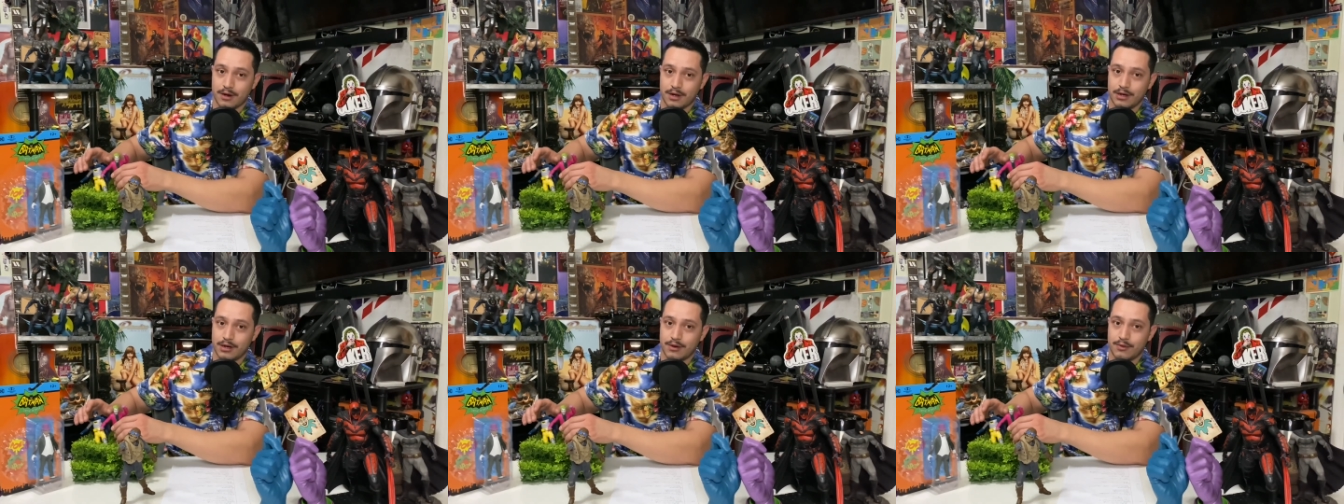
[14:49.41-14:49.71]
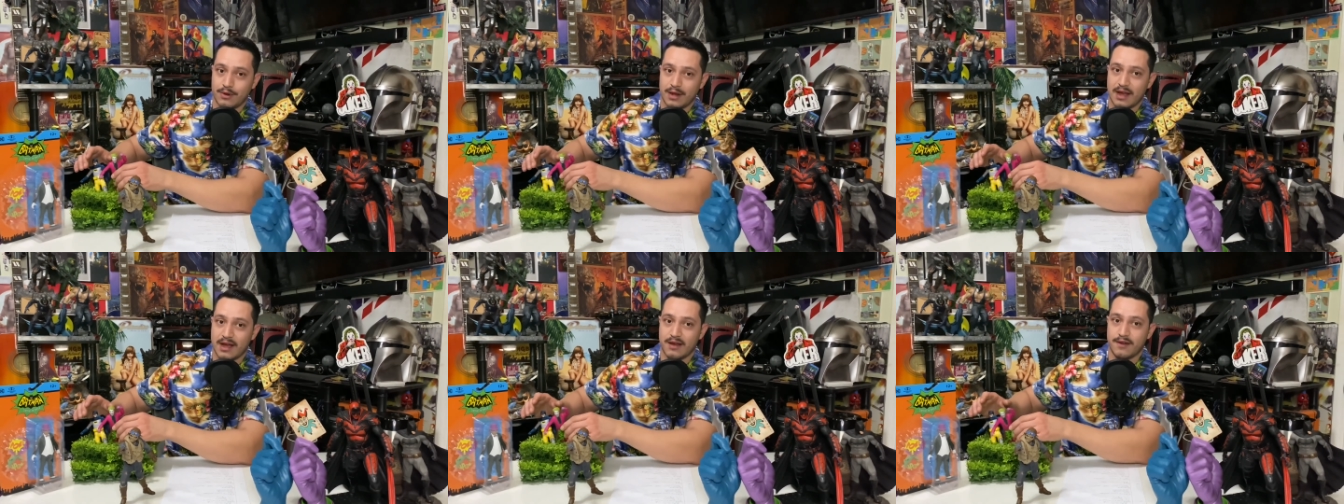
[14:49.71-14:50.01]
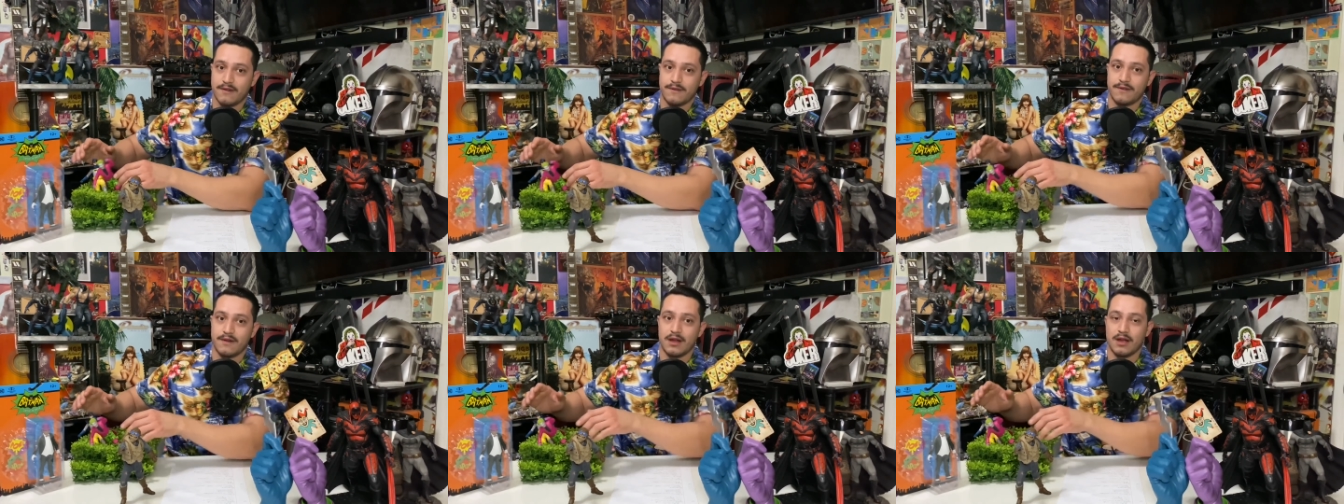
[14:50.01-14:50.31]
You know, we
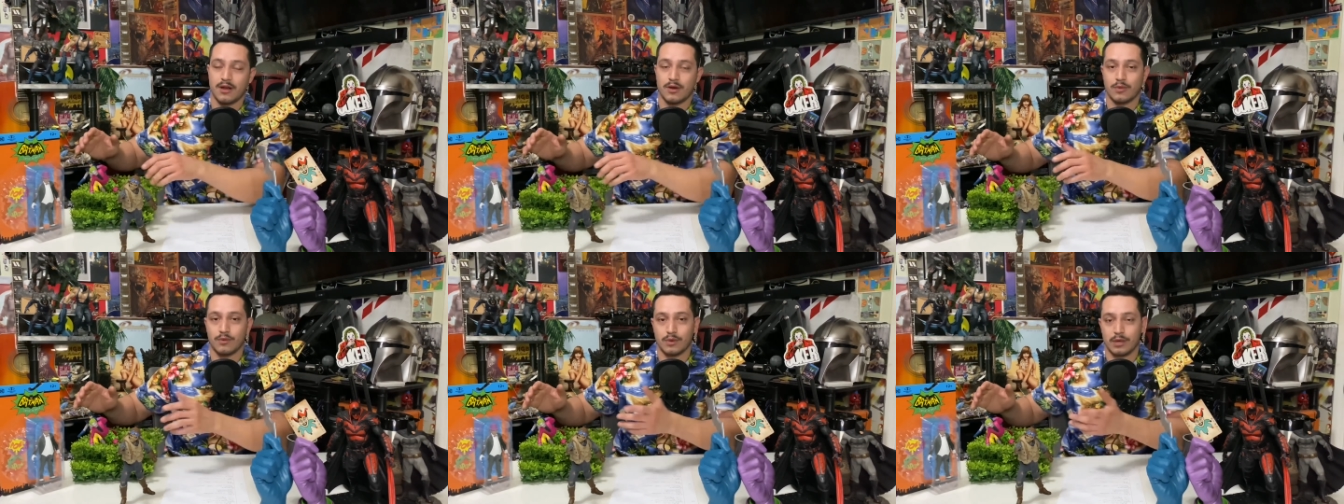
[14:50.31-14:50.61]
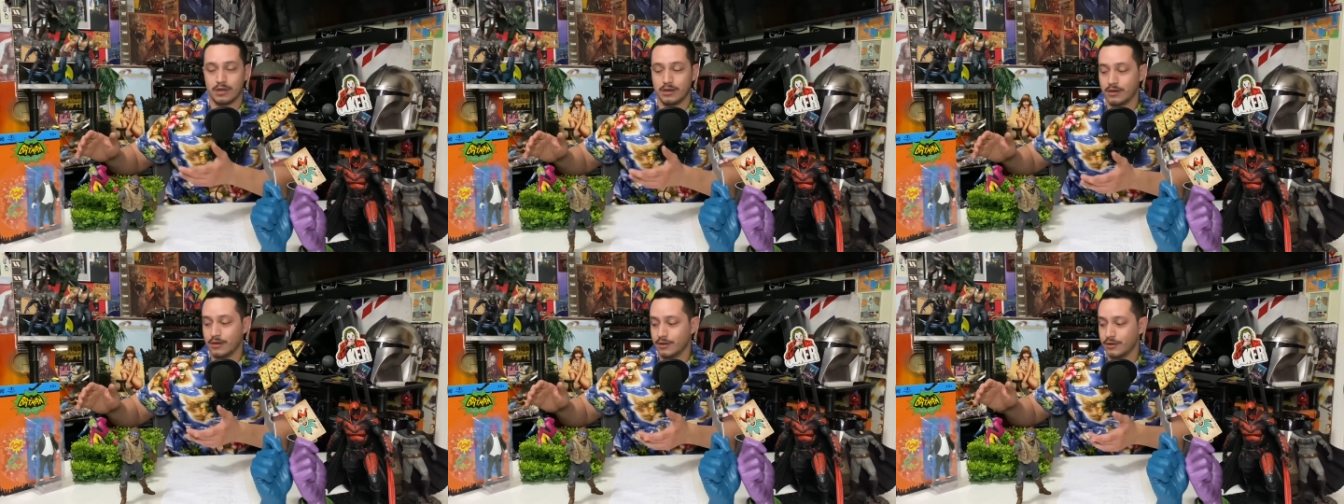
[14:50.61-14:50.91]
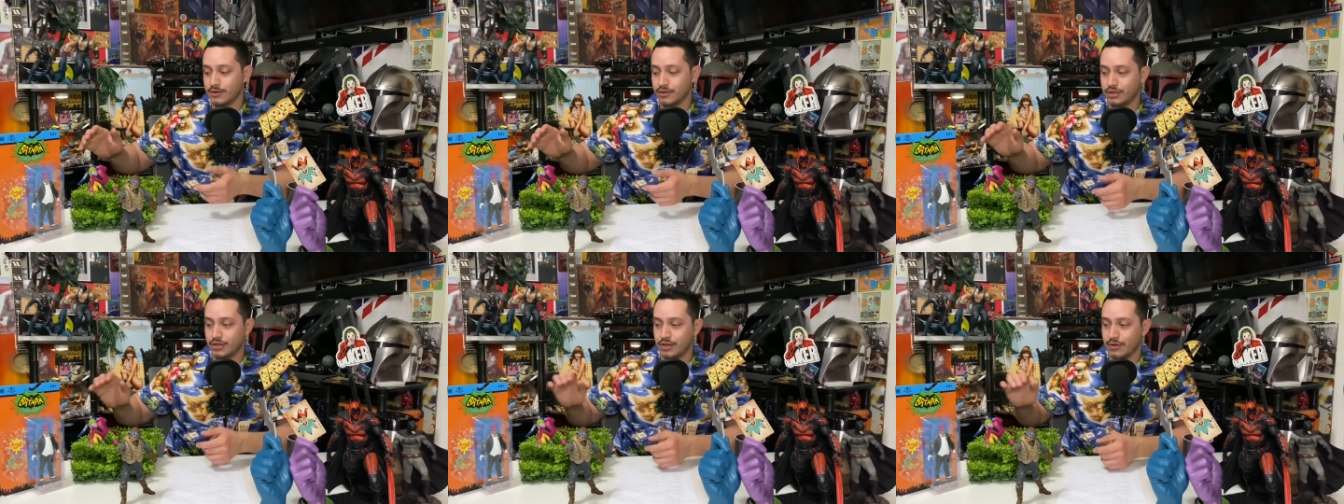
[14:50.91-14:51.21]
have
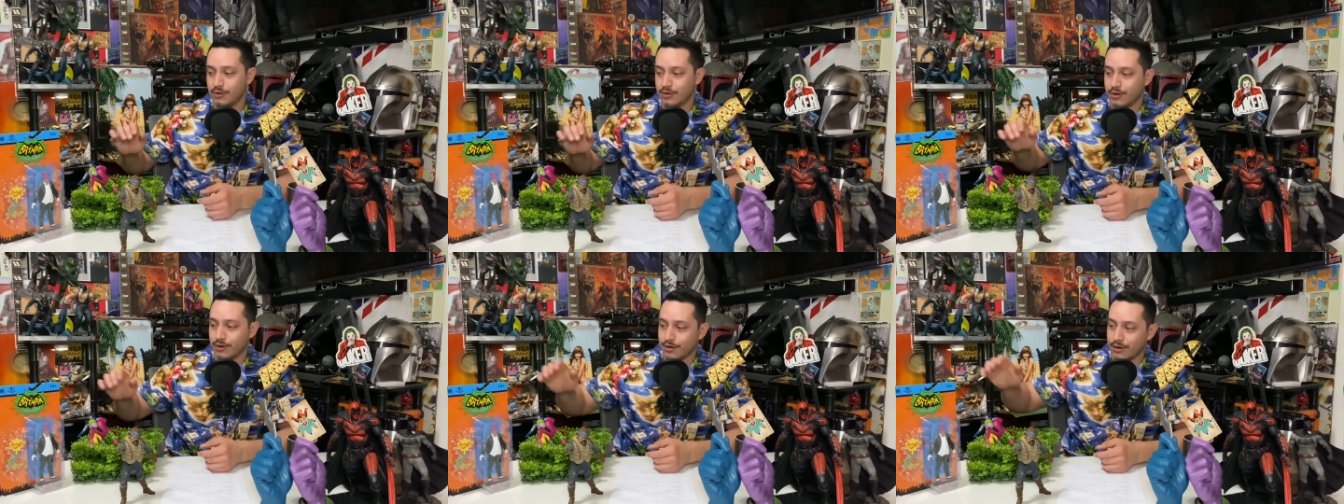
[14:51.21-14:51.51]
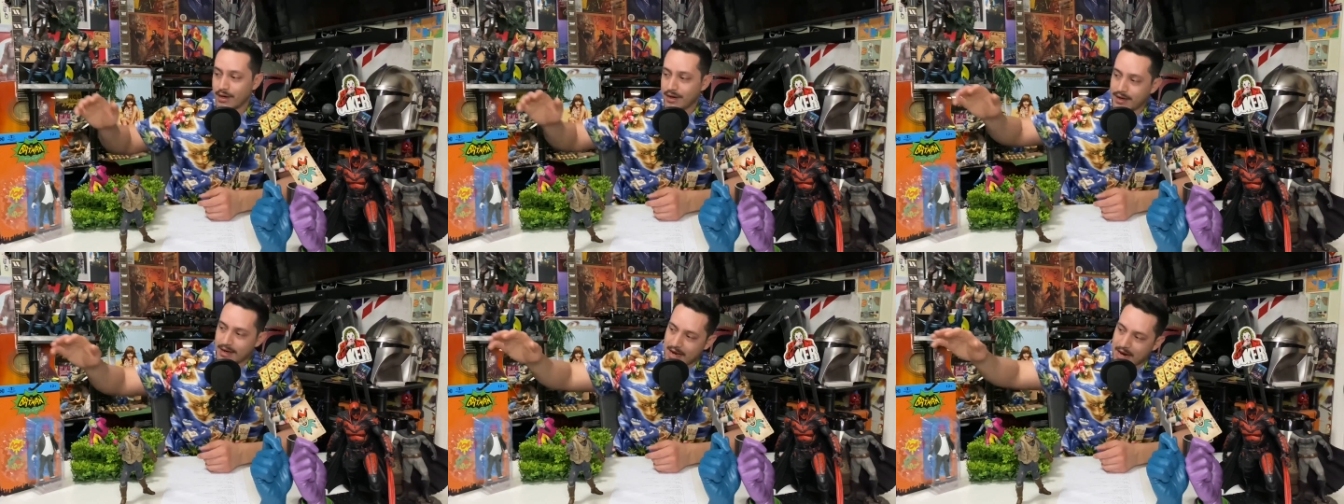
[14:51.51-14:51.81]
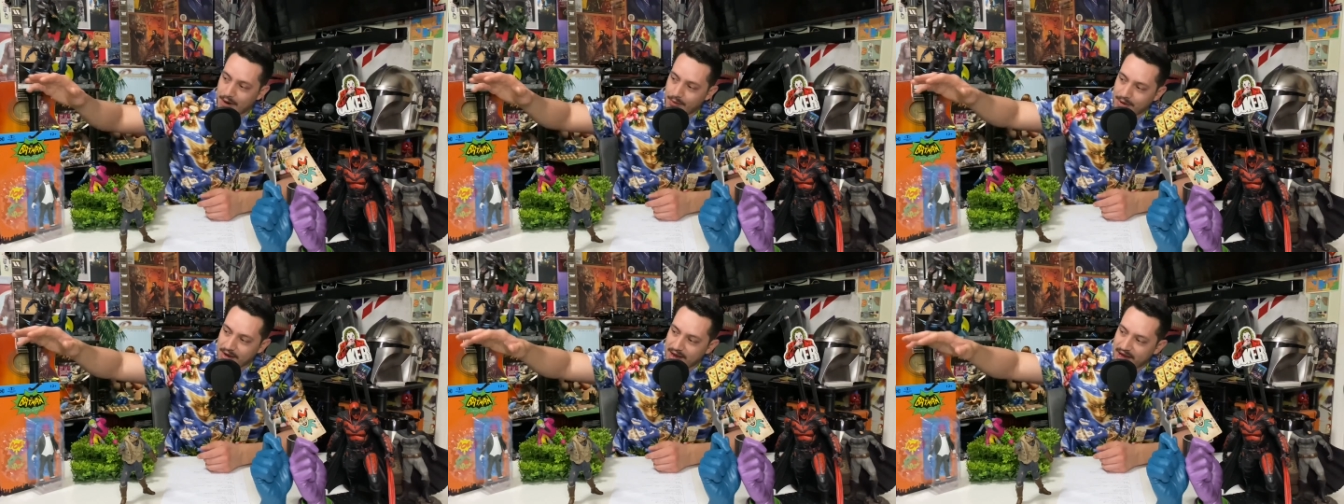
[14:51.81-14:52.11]
Riddler, Joker, and
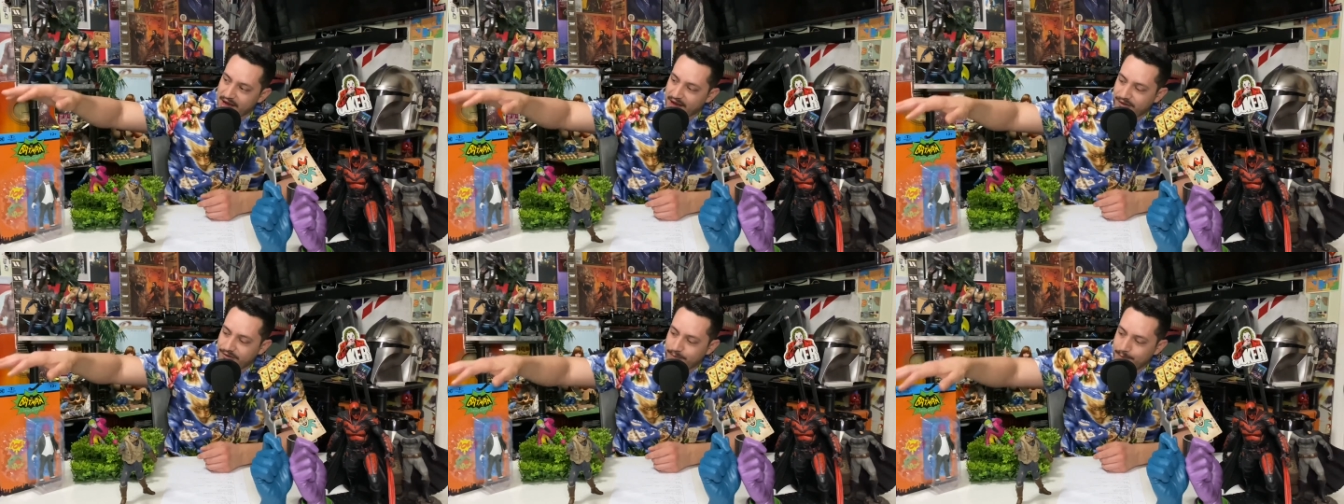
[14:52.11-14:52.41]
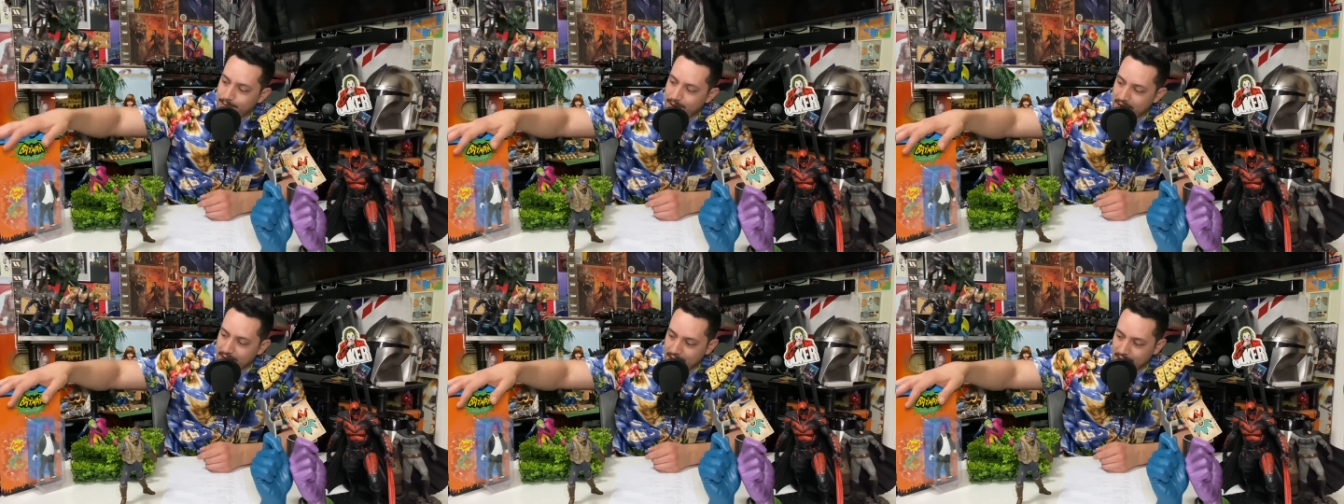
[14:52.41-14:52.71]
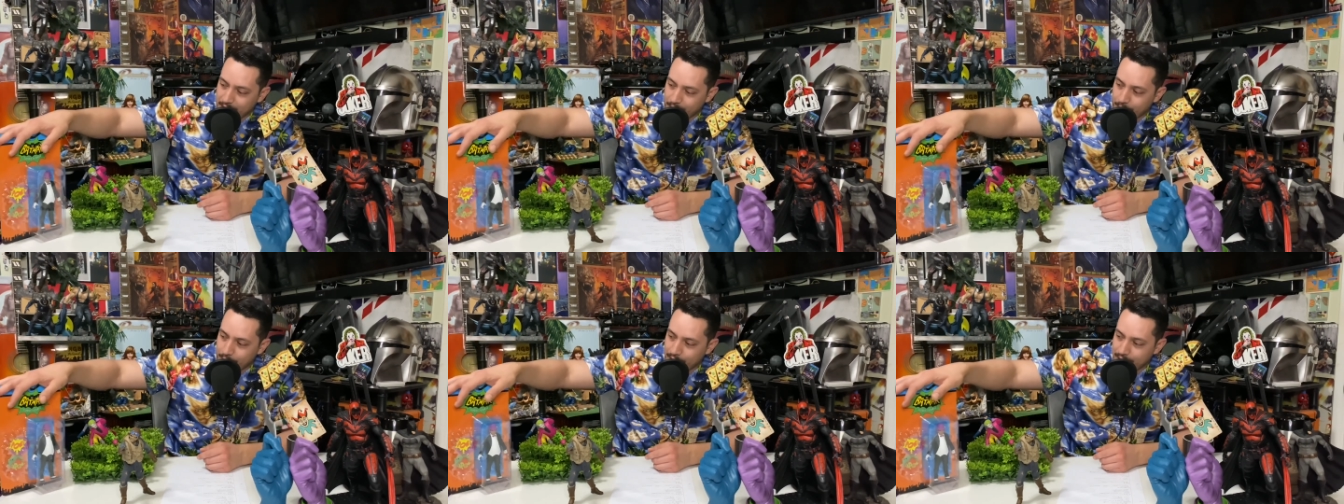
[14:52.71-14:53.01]
now we have
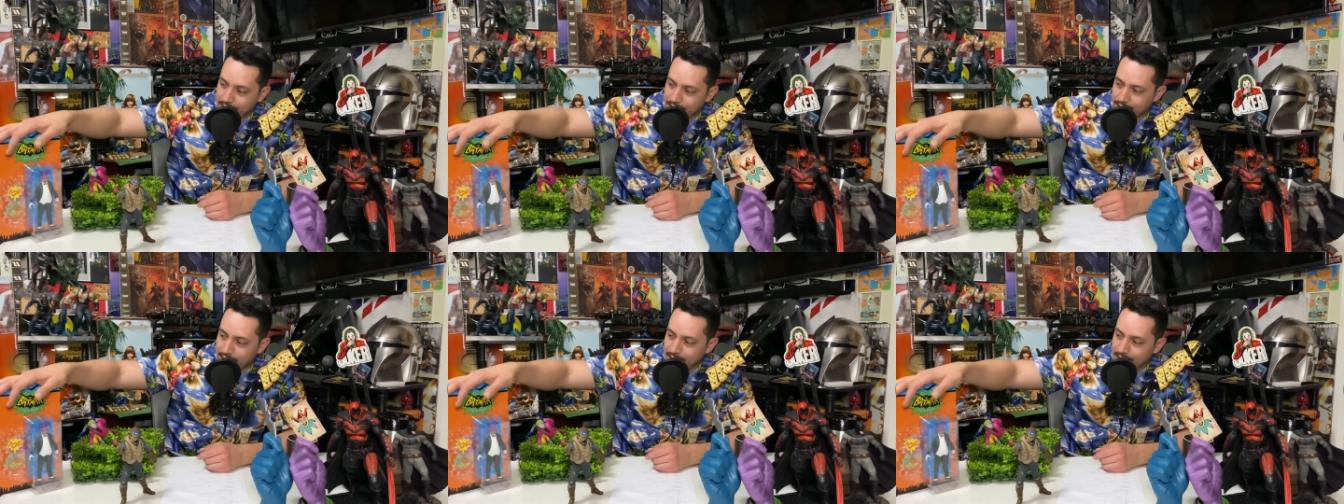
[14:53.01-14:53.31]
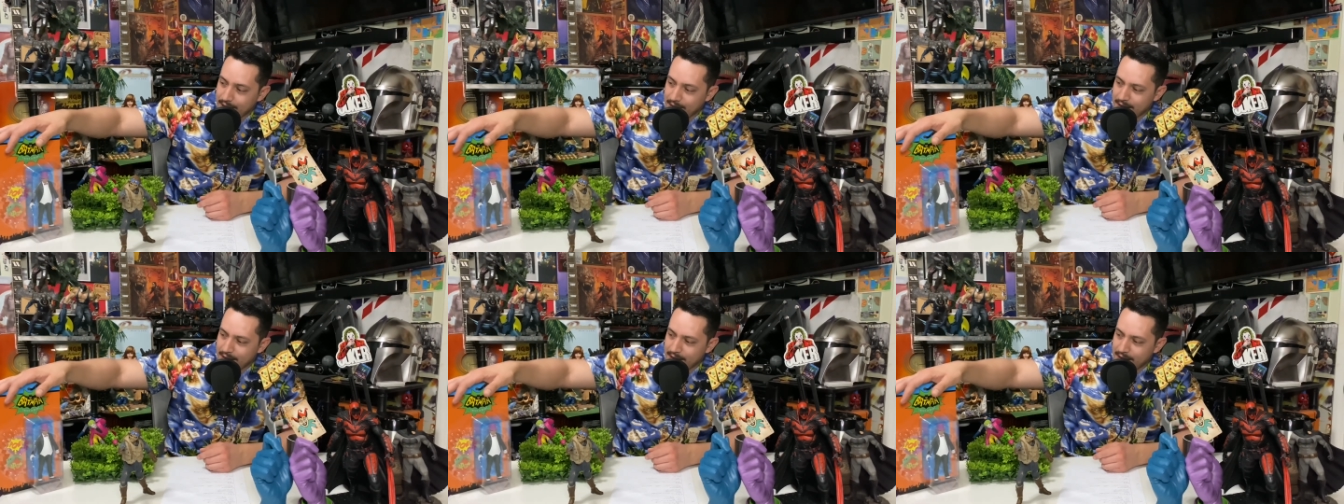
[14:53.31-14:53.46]
Penguin.